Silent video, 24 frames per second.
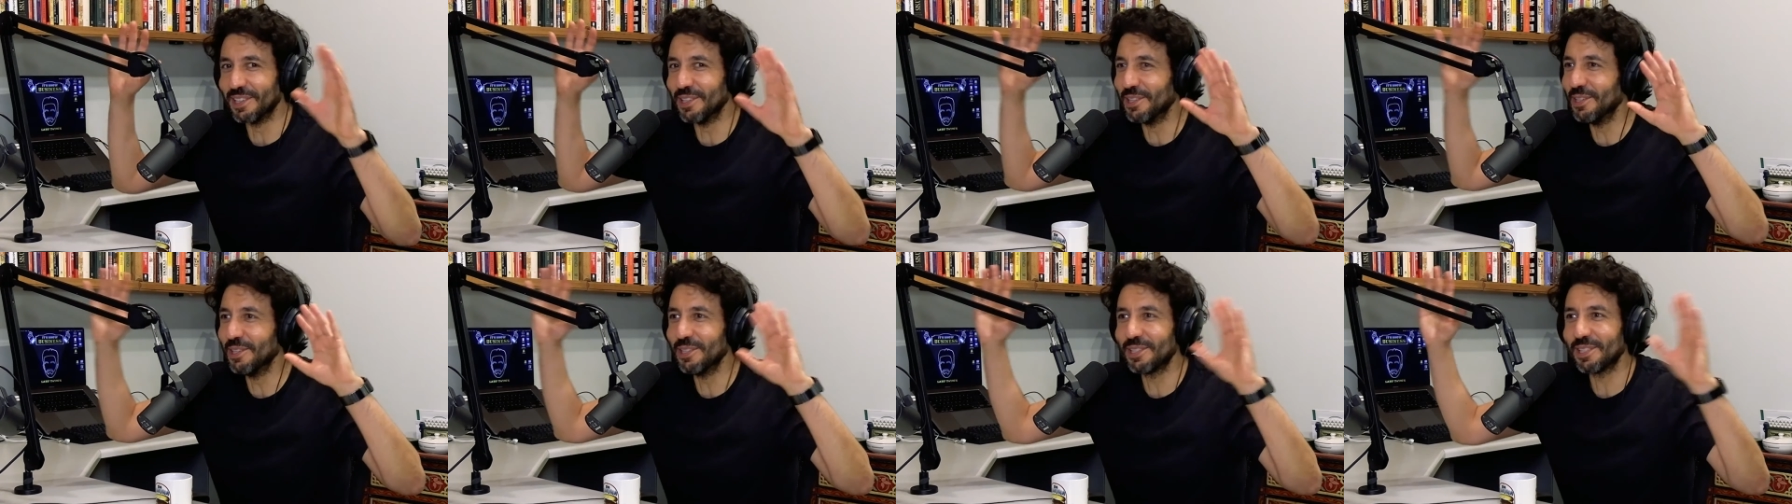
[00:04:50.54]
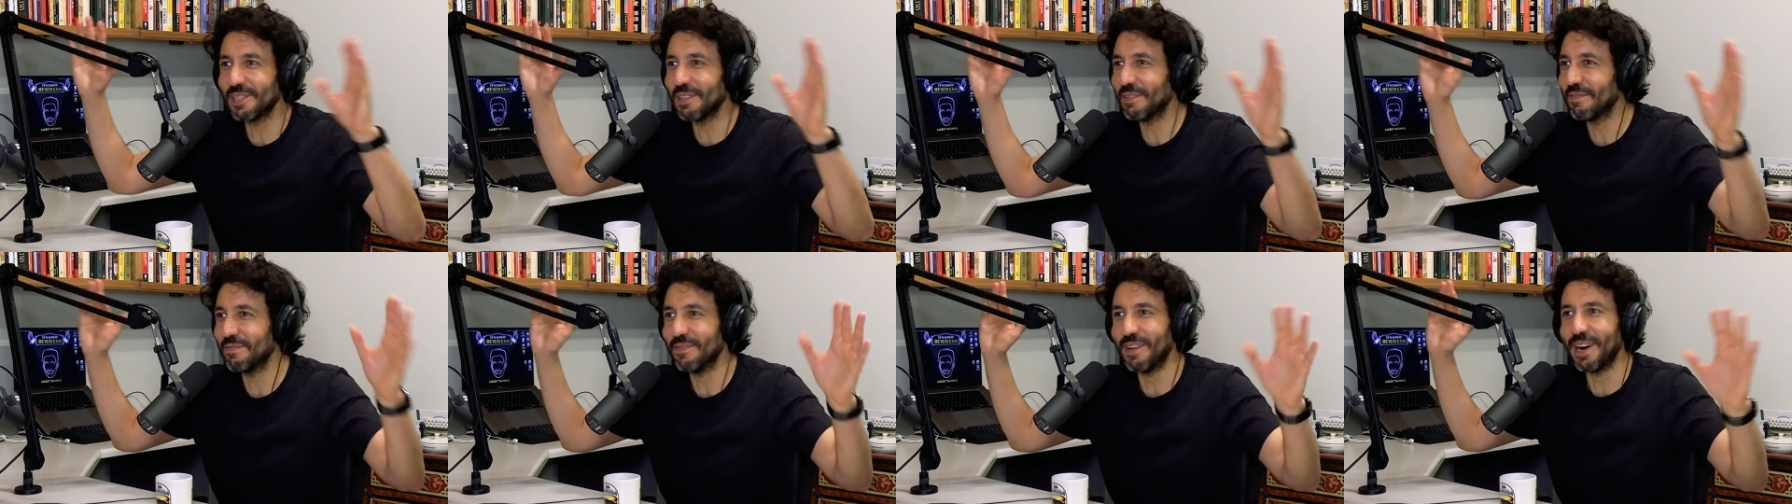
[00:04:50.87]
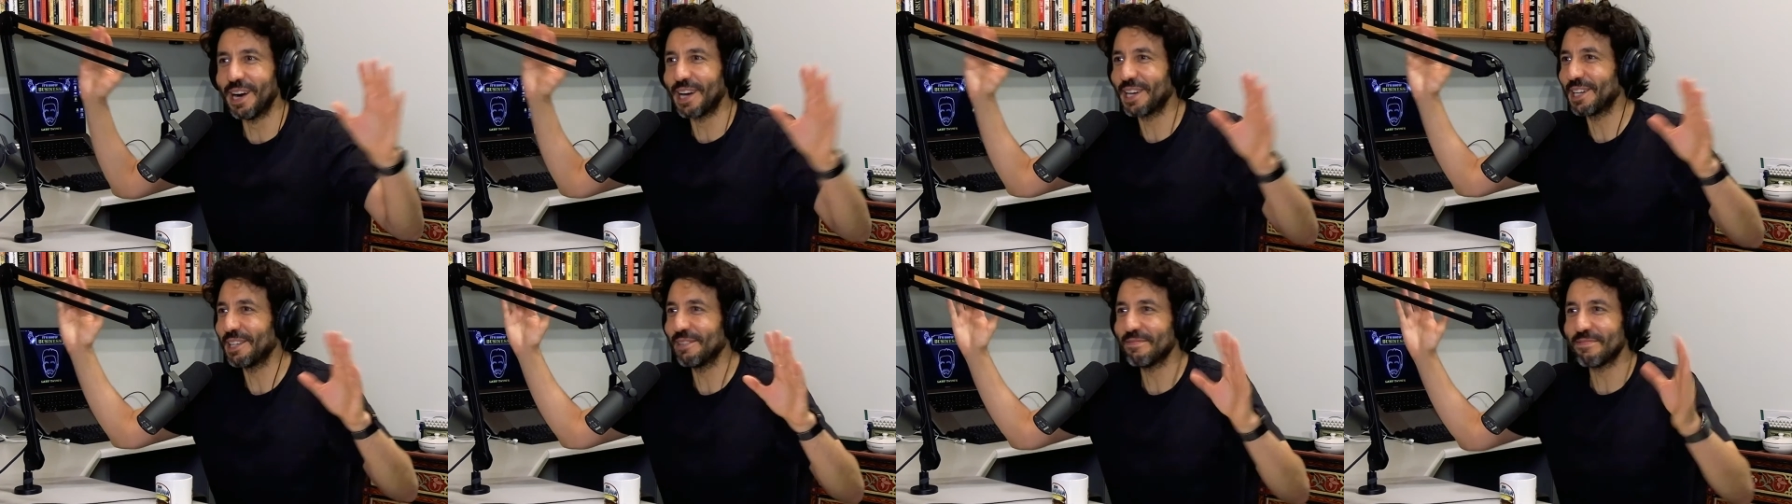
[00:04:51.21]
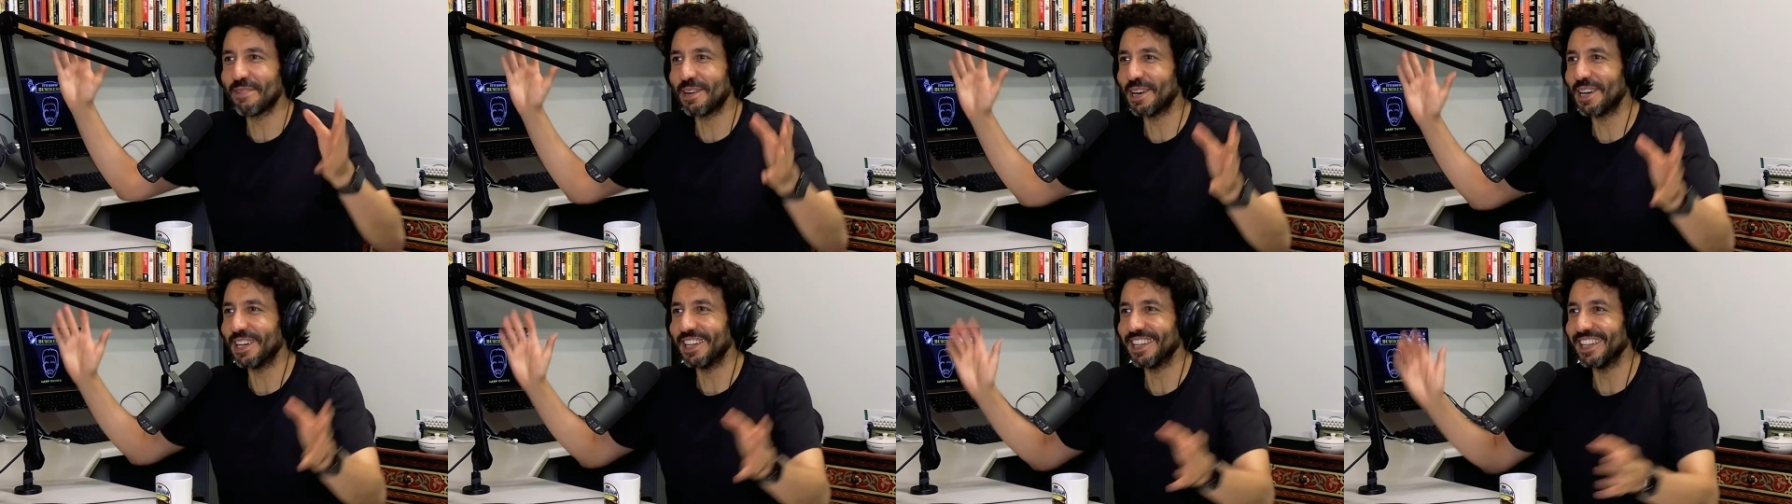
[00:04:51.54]
the elusive model
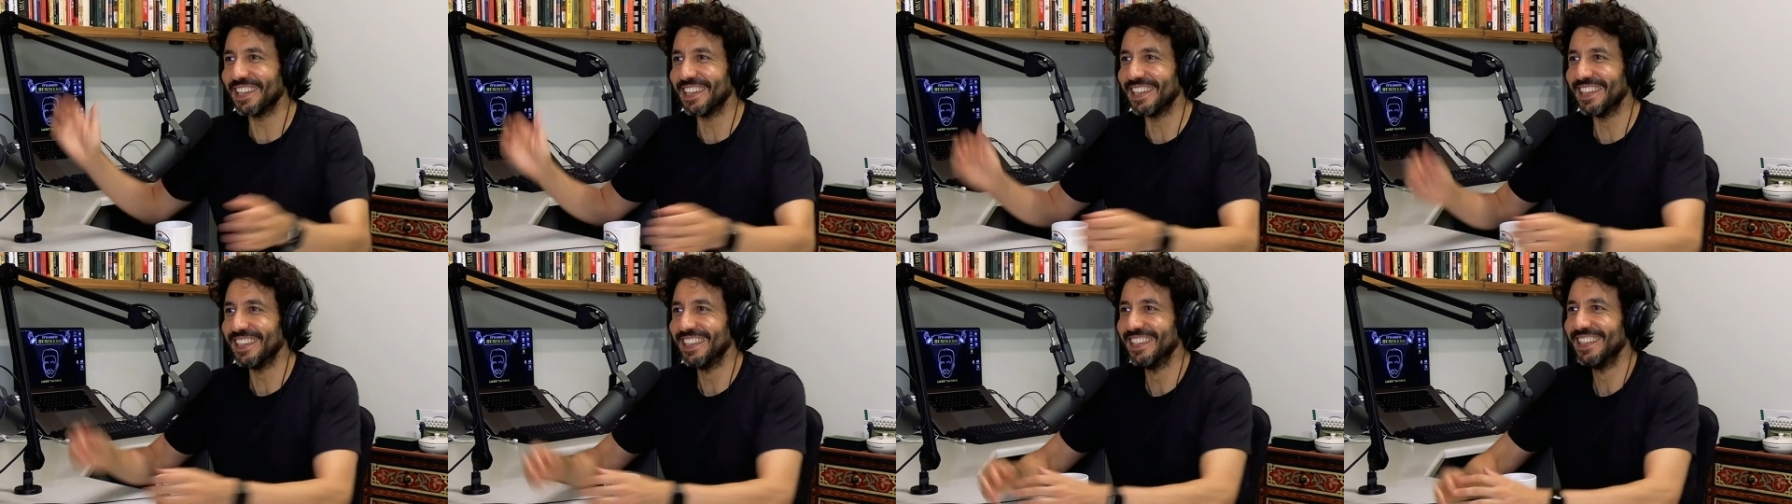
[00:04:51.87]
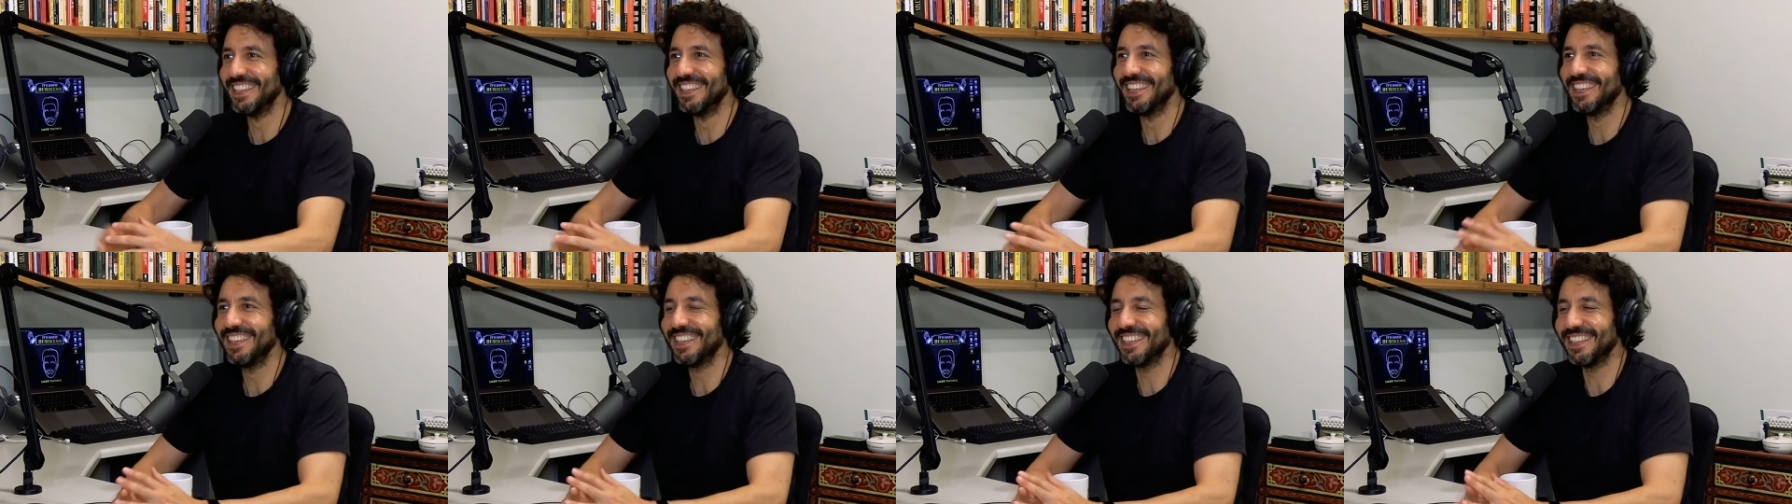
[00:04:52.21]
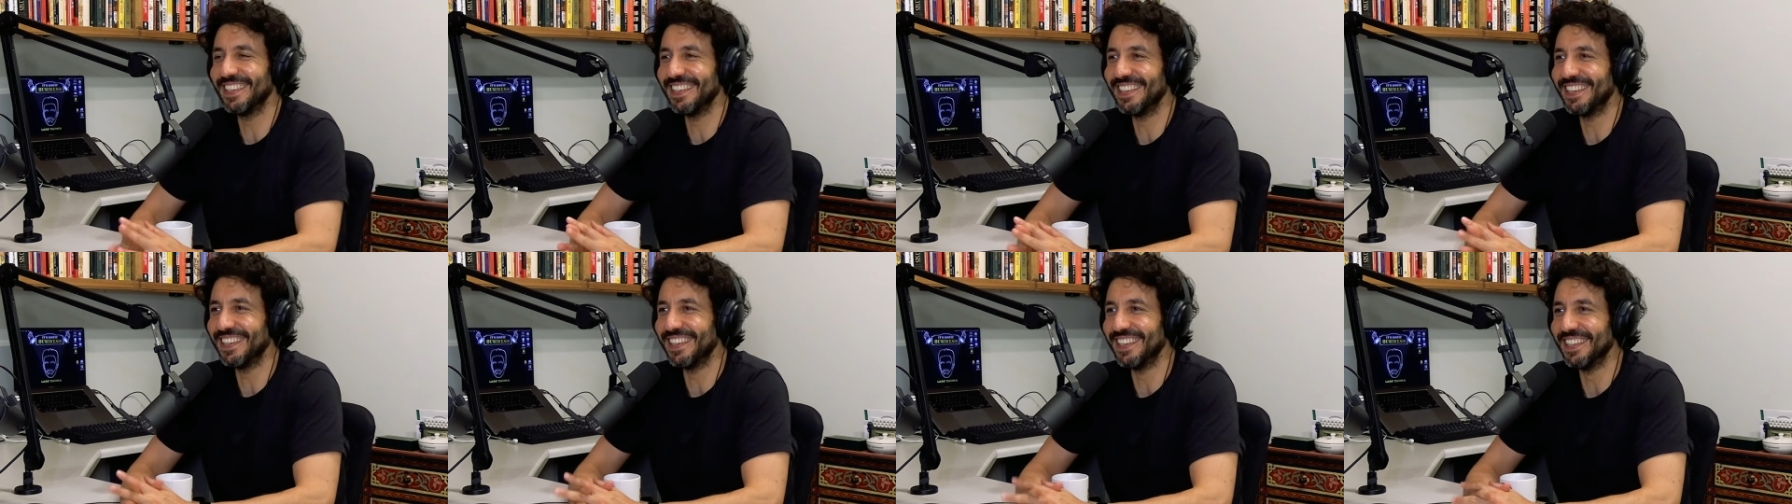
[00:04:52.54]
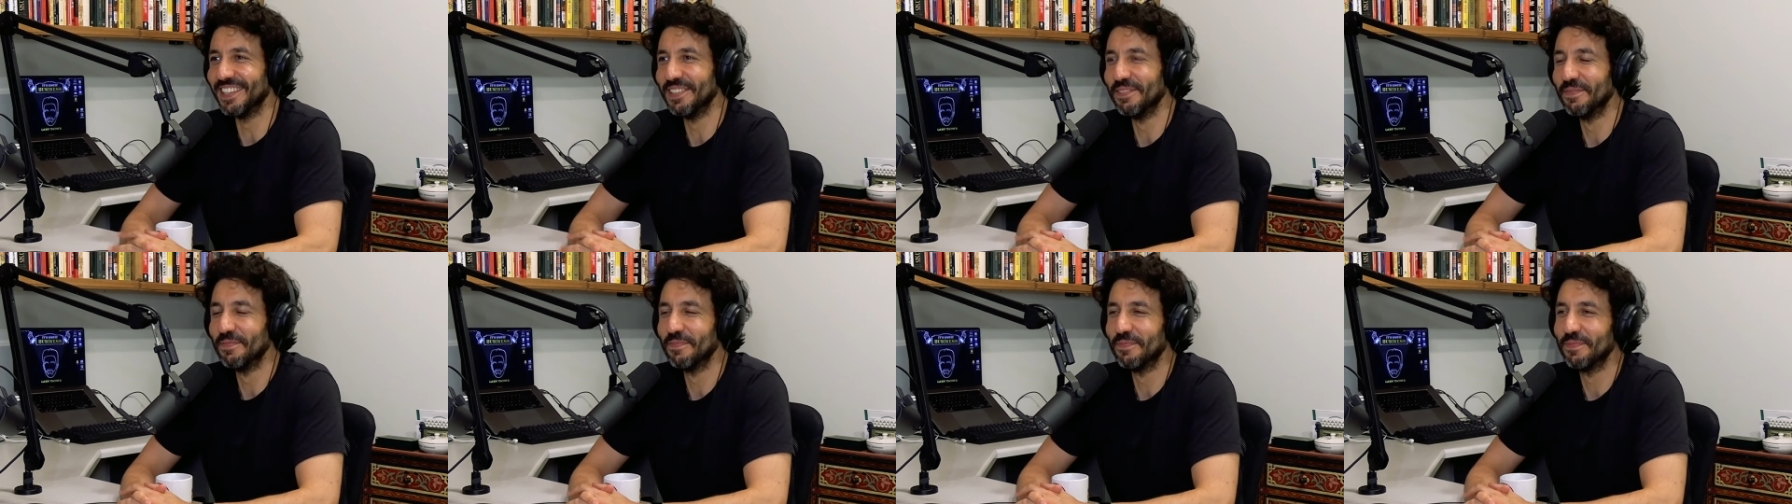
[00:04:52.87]
party. Yeah, there's yeah.
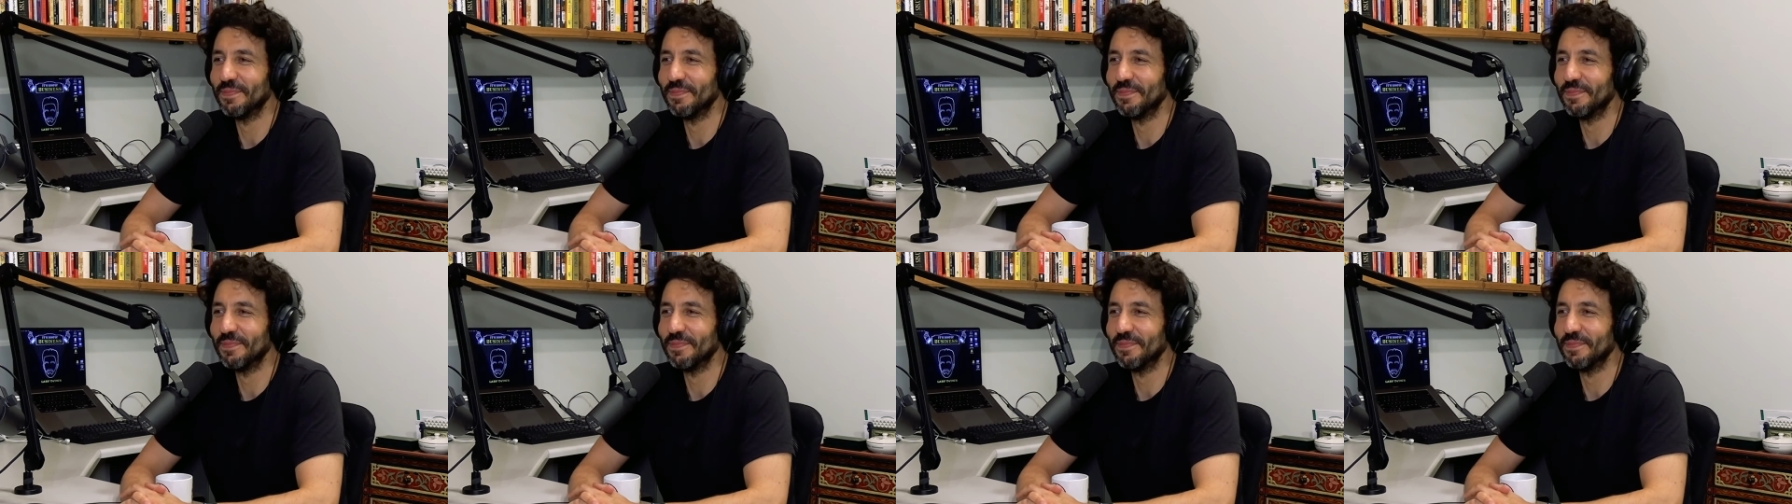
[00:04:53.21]
a lot